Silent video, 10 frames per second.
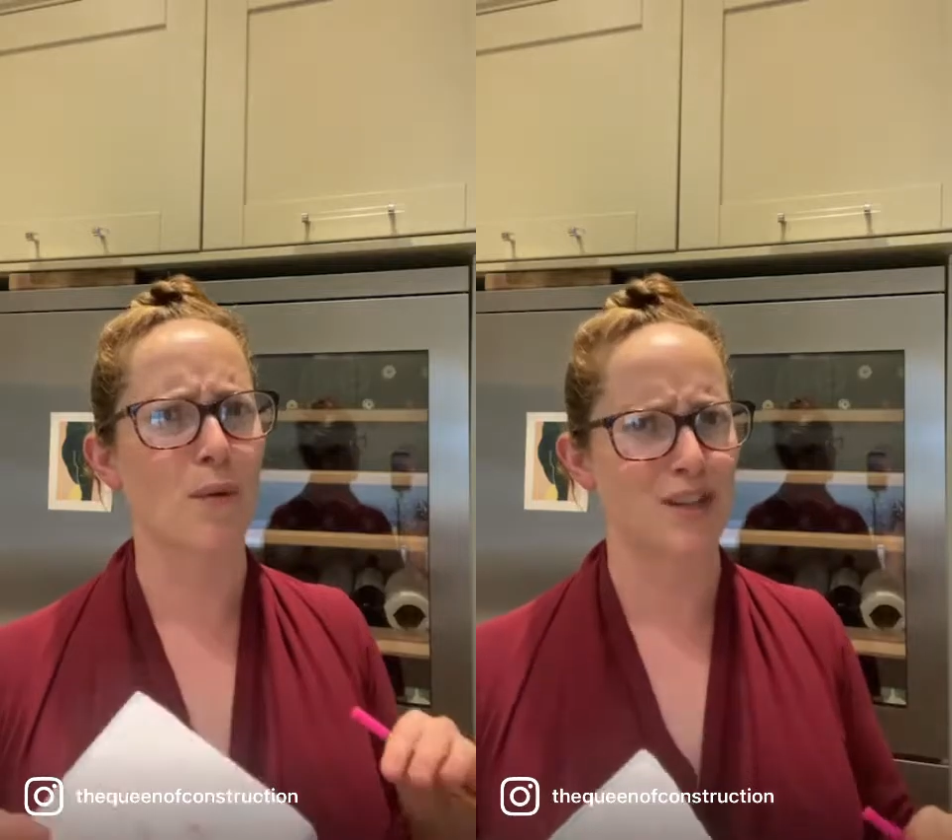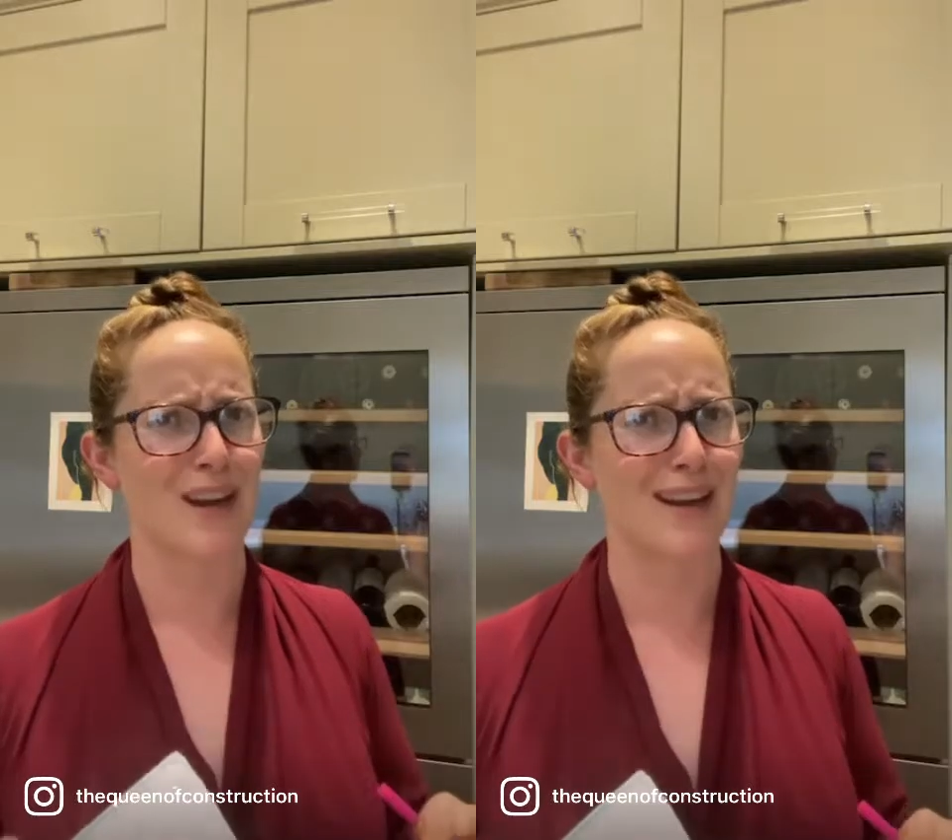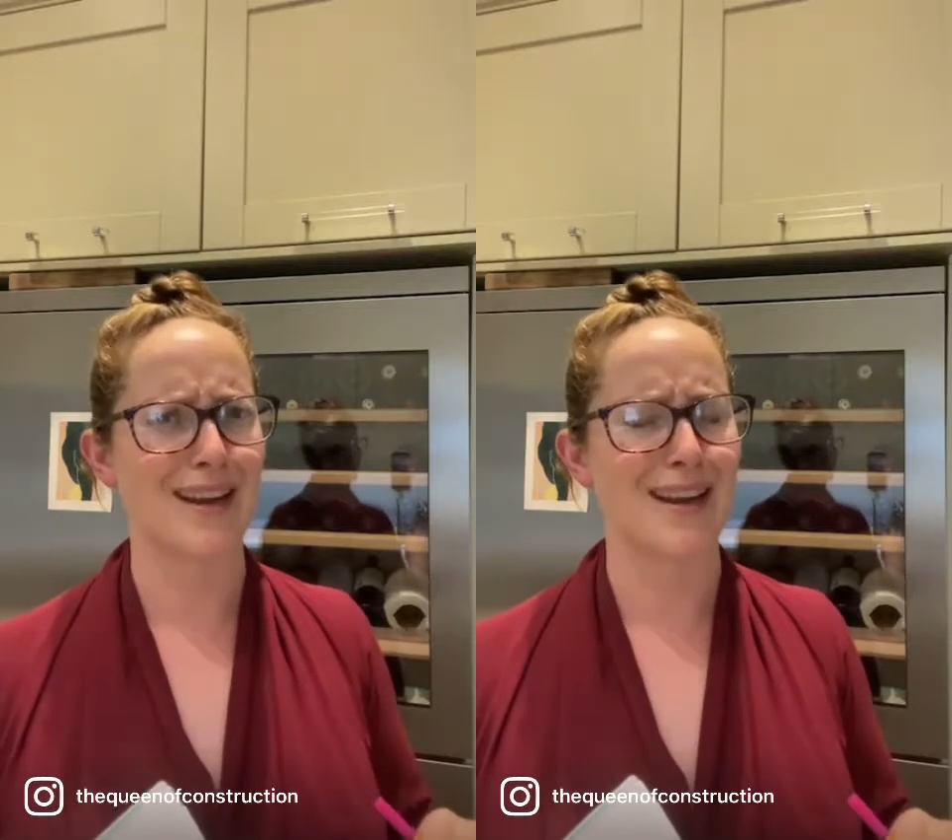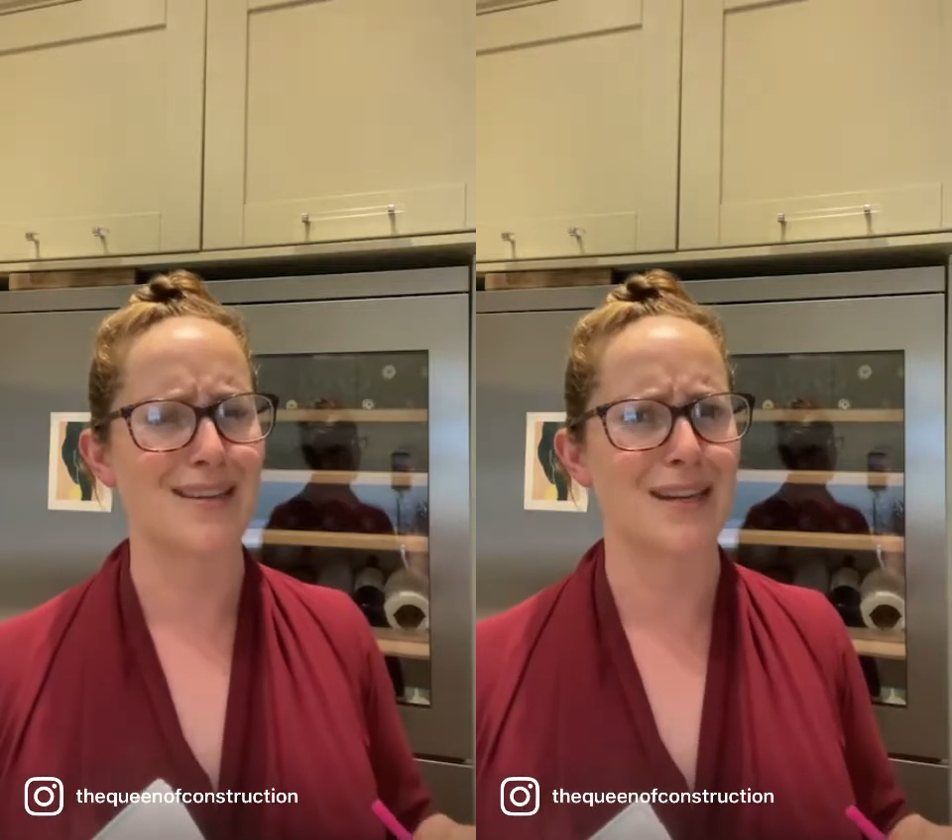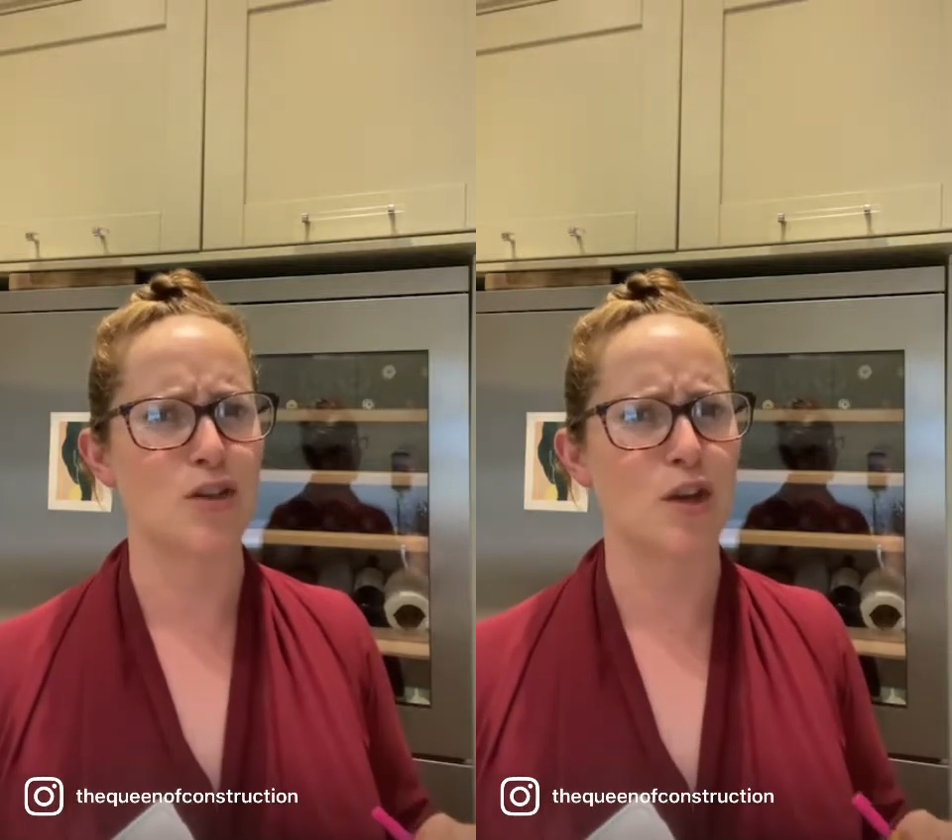where shaking it
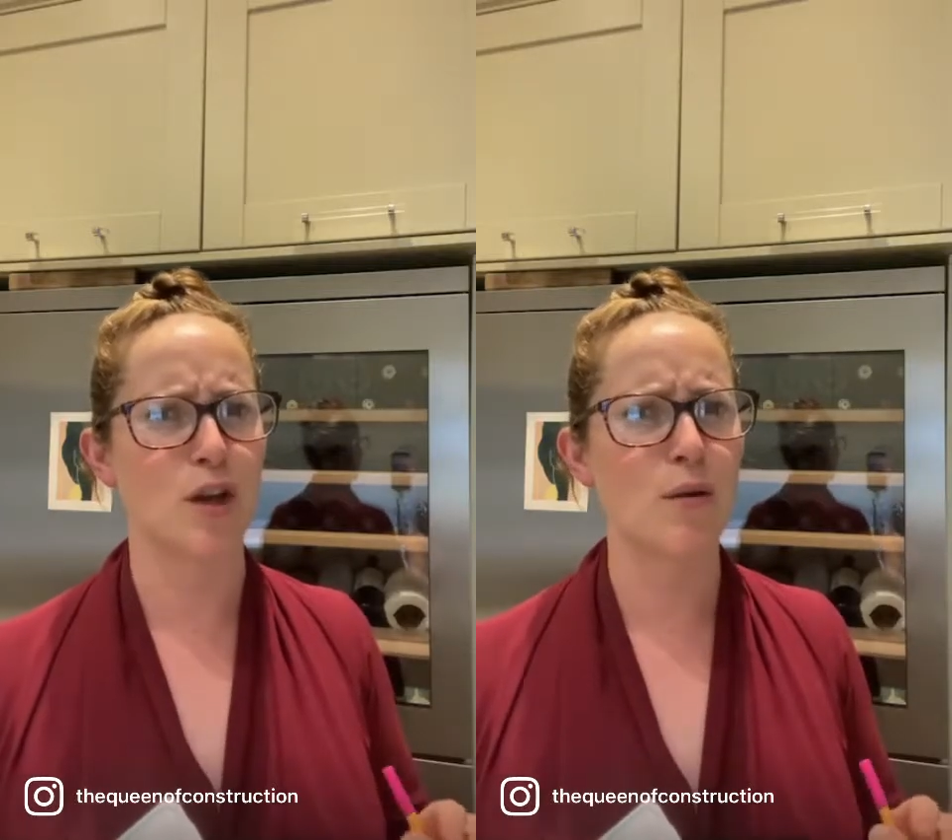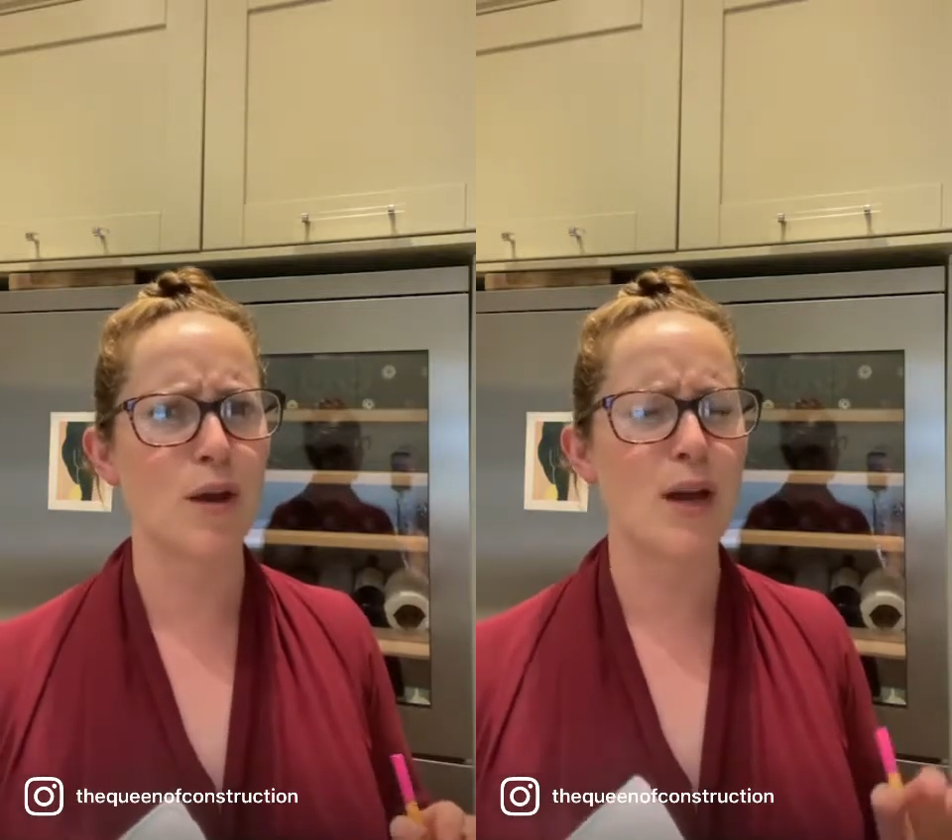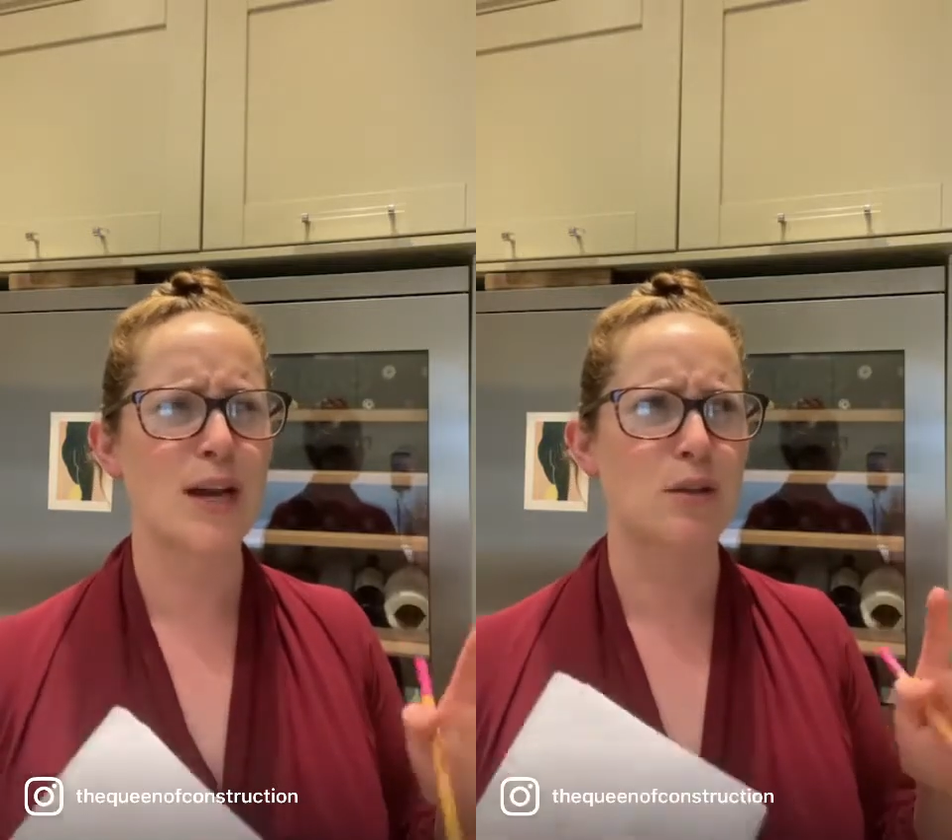is an issue.